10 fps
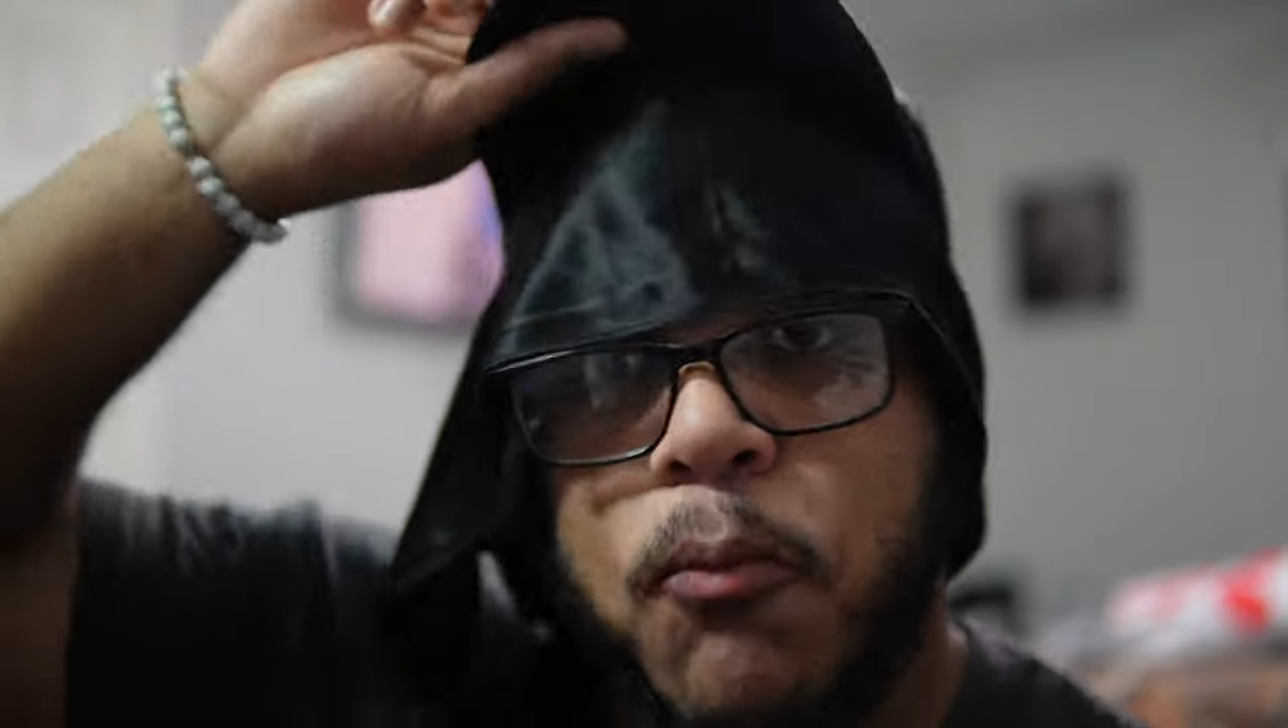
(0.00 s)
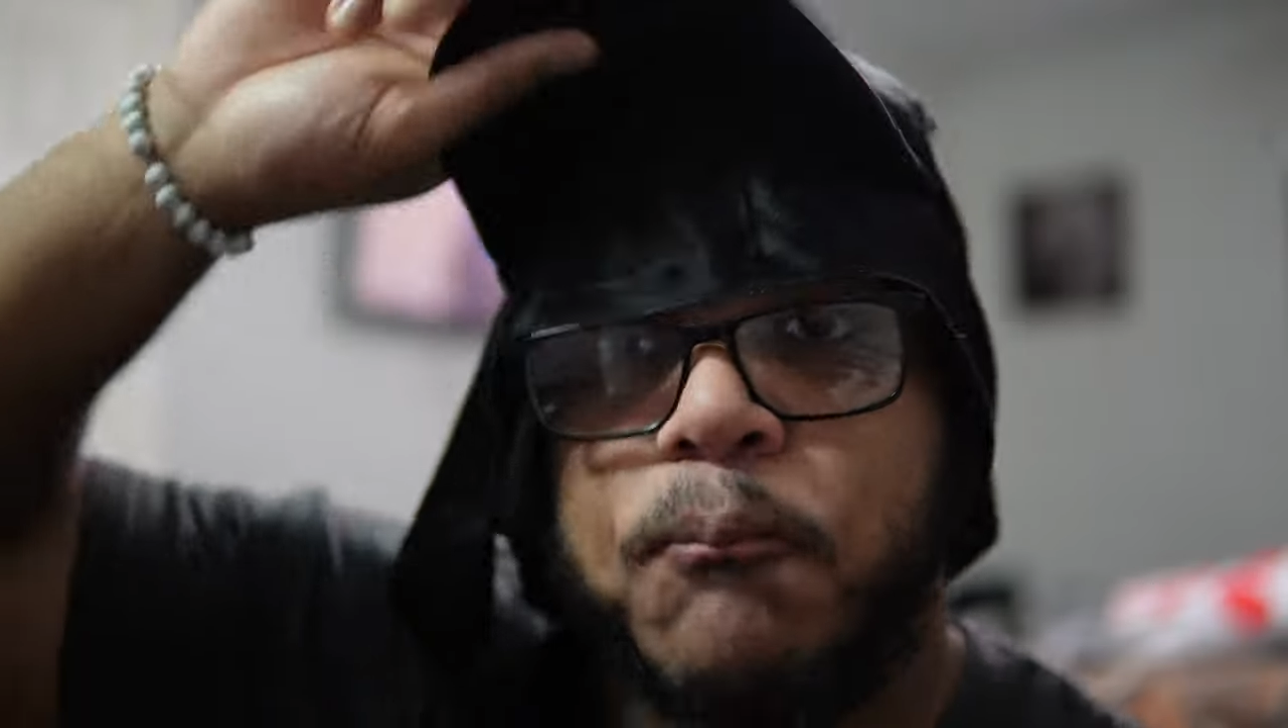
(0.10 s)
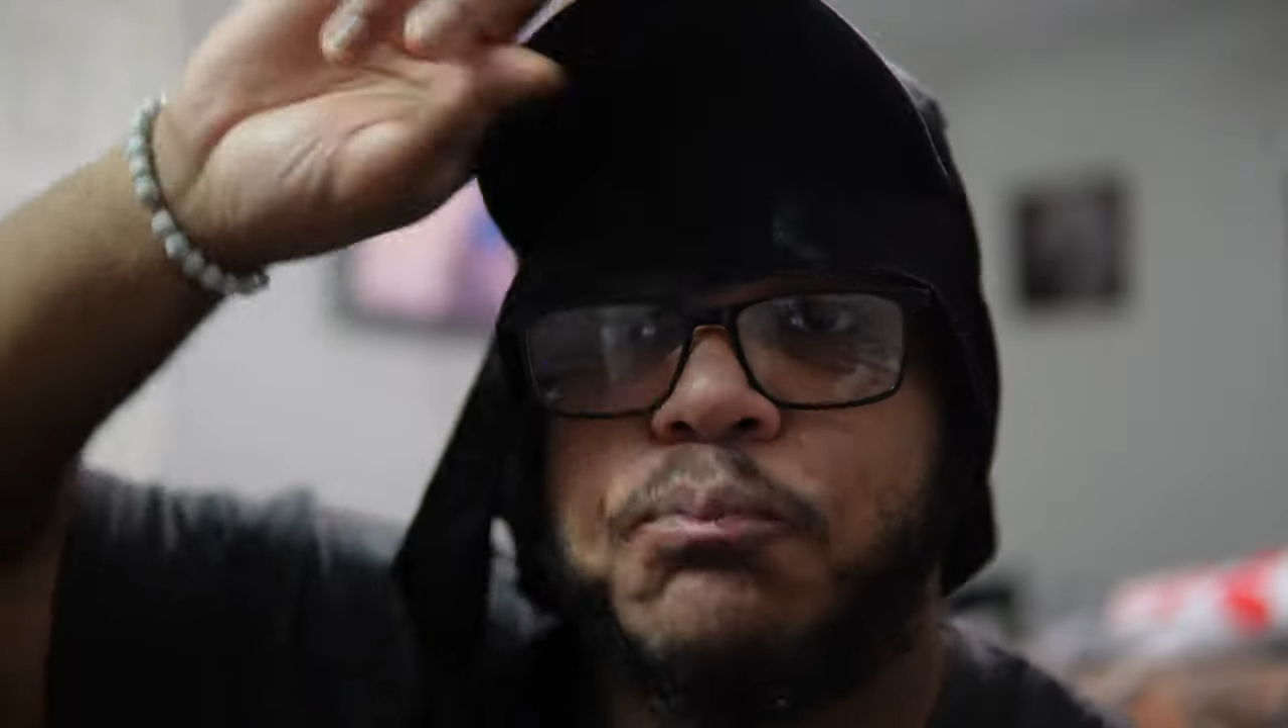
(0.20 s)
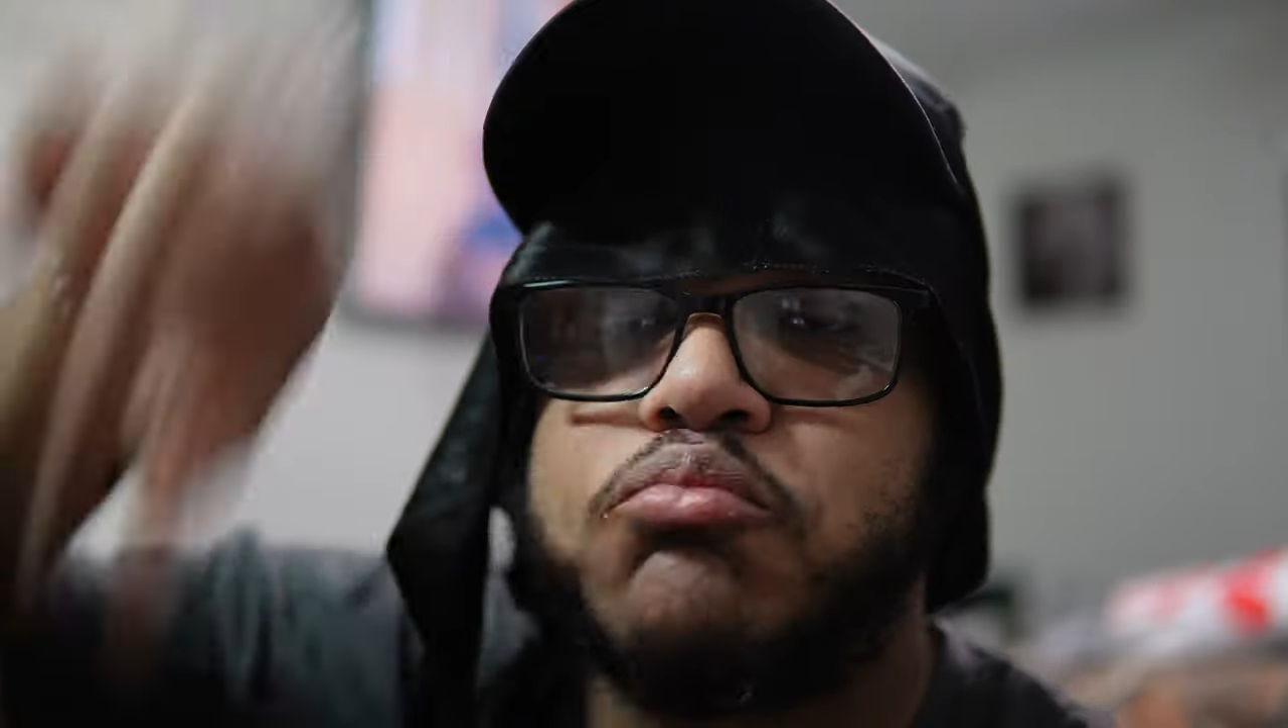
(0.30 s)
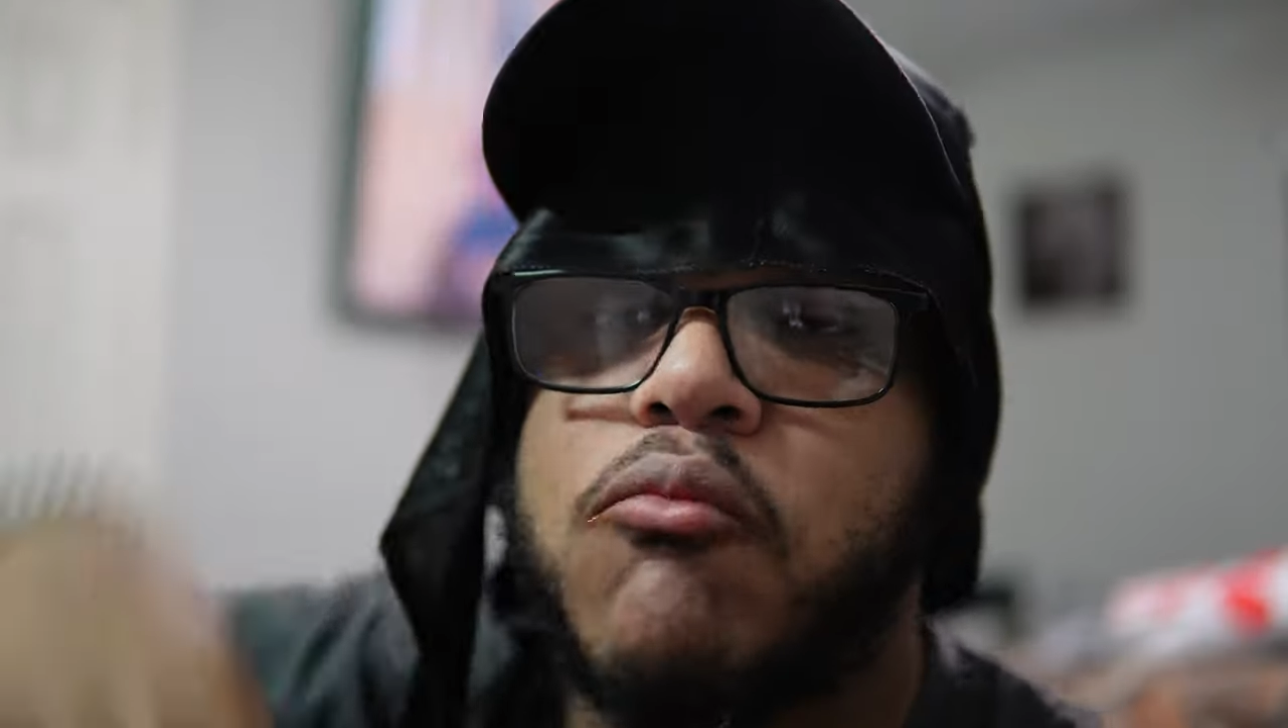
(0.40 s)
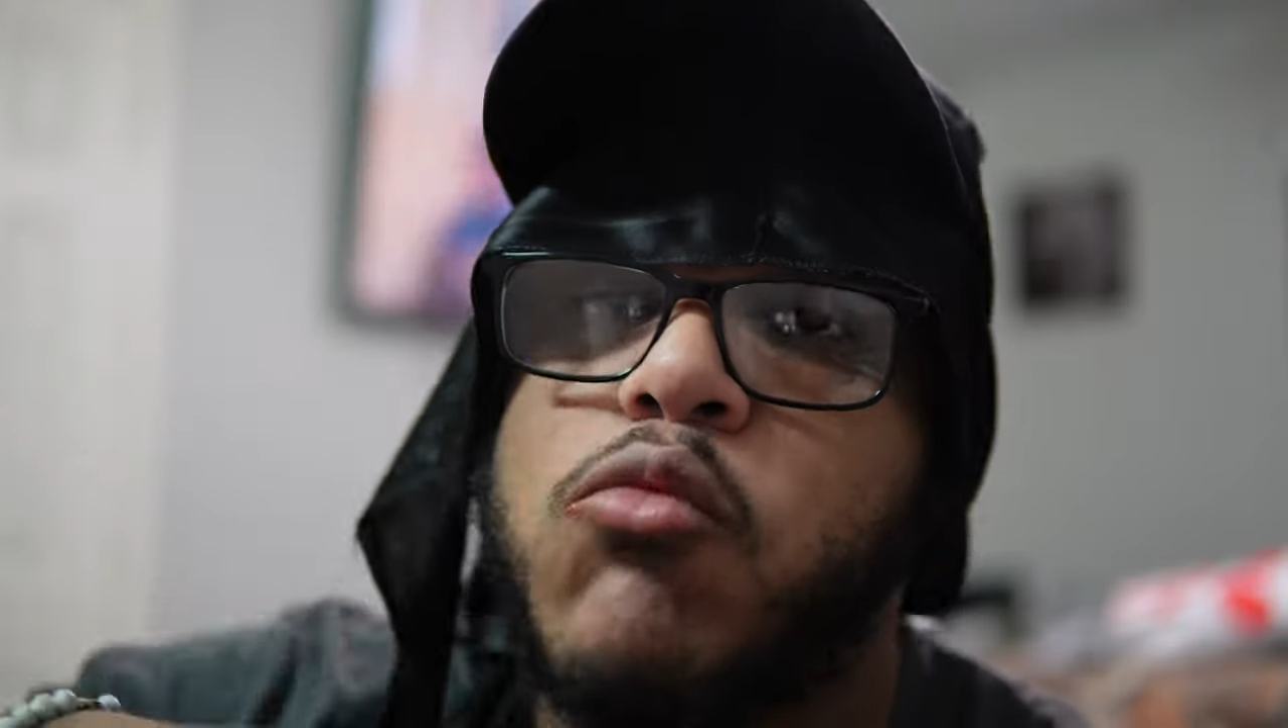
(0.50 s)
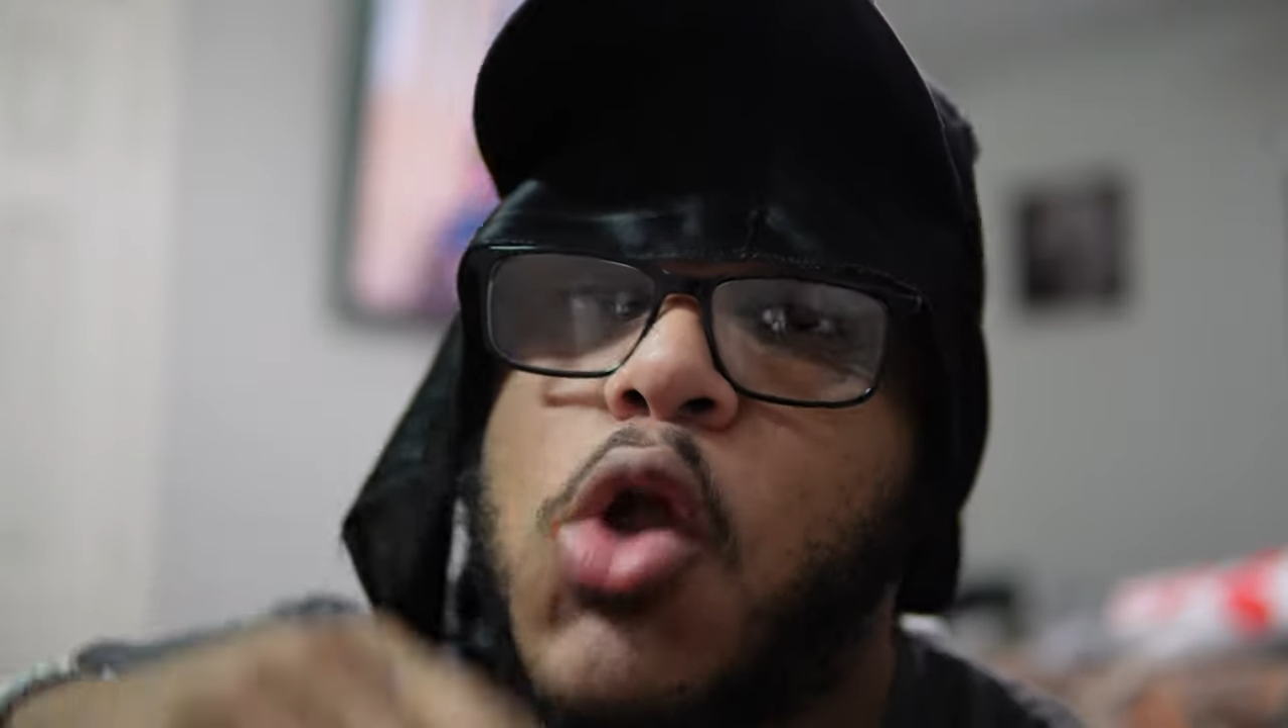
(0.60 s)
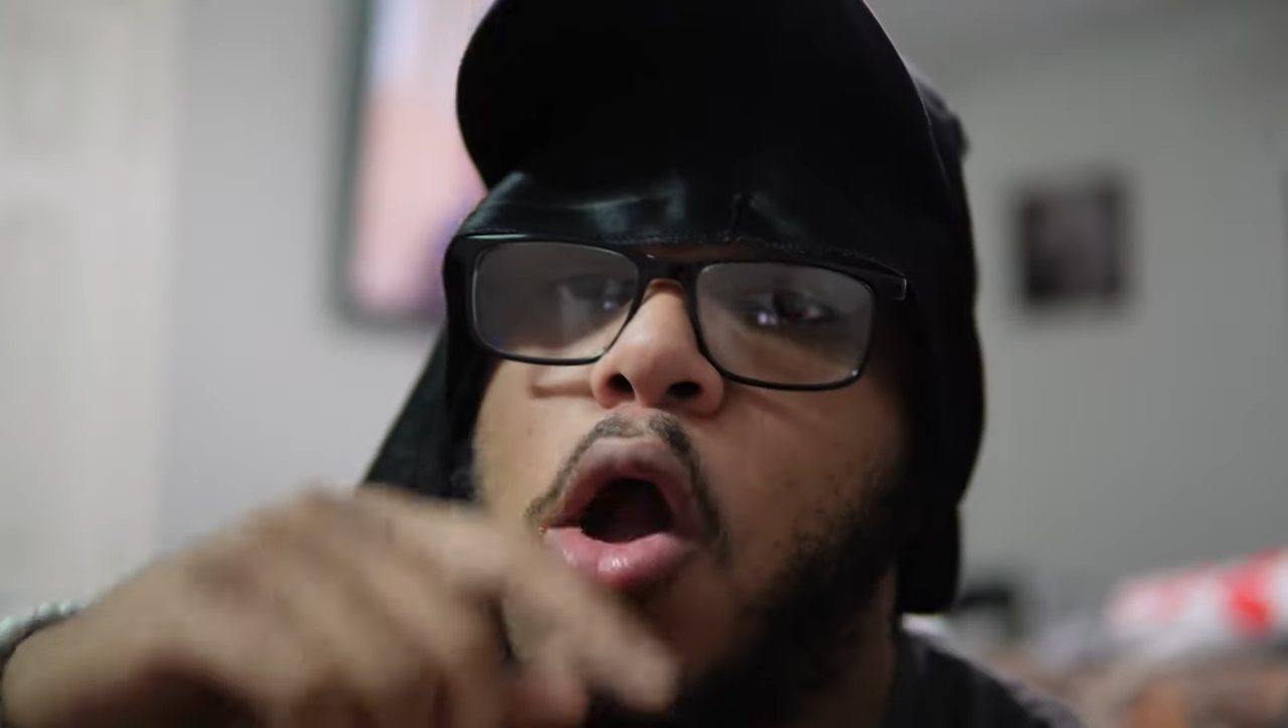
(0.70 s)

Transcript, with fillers: it to me when I was